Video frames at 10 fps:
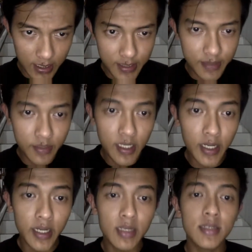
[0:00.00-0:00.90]

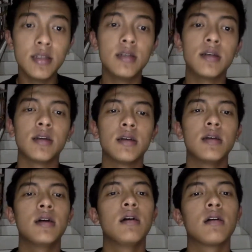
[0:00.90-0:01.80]
Similarly, in the
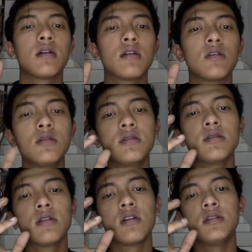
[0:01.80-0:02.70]
cold
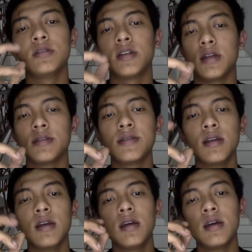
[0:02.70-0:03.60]
countries,
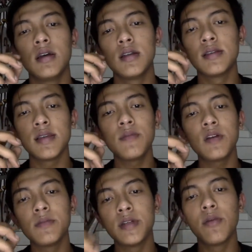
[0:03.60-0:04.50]
the same
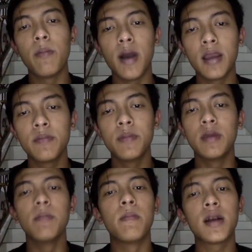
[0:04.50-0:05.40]
company might
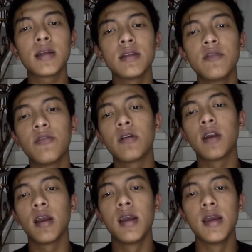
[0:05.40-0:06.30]
be marketing
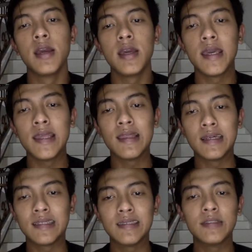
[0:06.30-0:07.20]
for
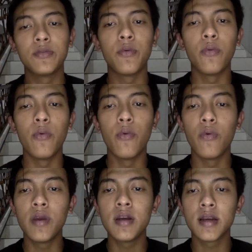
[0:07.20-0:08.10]
heaters,
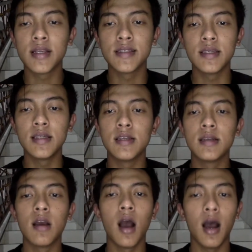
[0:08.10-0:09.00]
whereas in
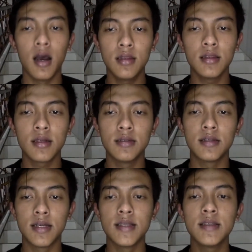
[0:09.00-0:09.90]
hot
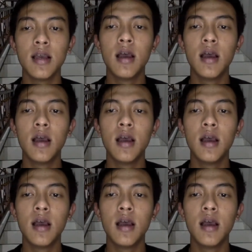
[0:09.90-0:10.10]
countries,